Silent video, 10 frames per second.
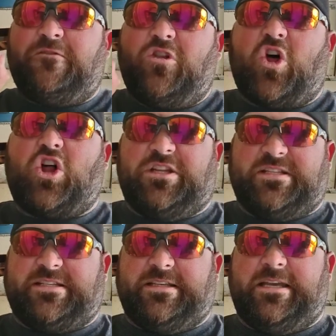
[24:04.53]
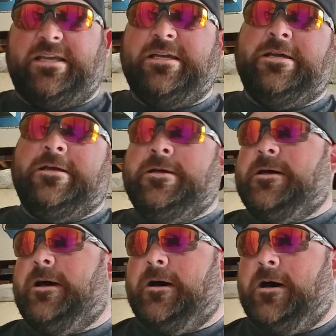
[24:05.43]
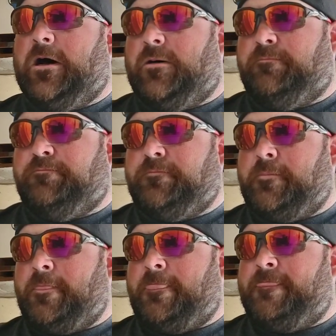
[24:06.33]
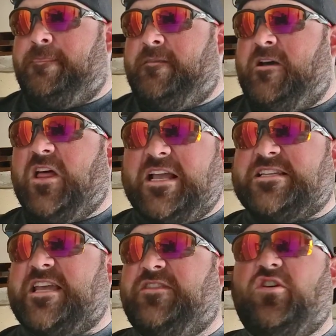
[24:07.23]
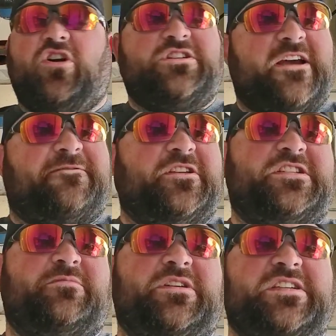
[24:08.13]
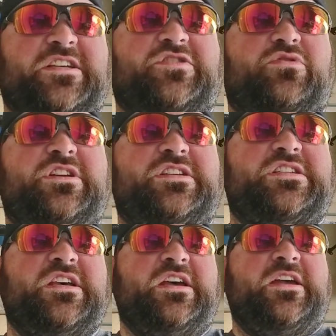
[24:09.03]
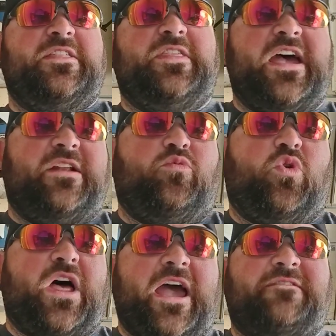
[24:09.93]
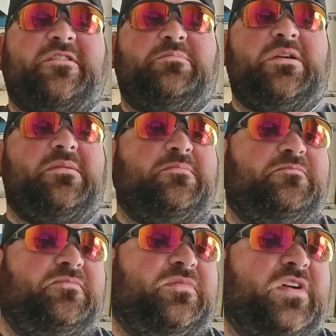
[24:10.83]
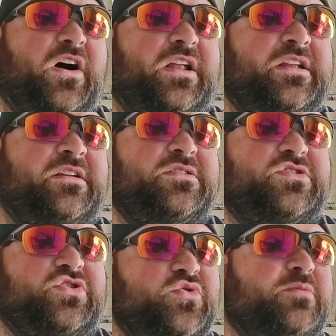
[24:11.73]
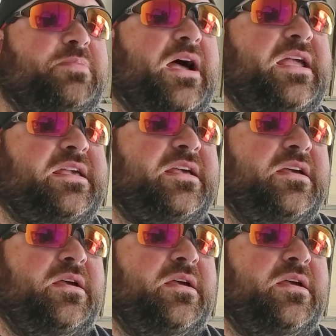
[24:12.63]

flawlessly. Like I said, there are definitely some accessories that will have to be done to the bike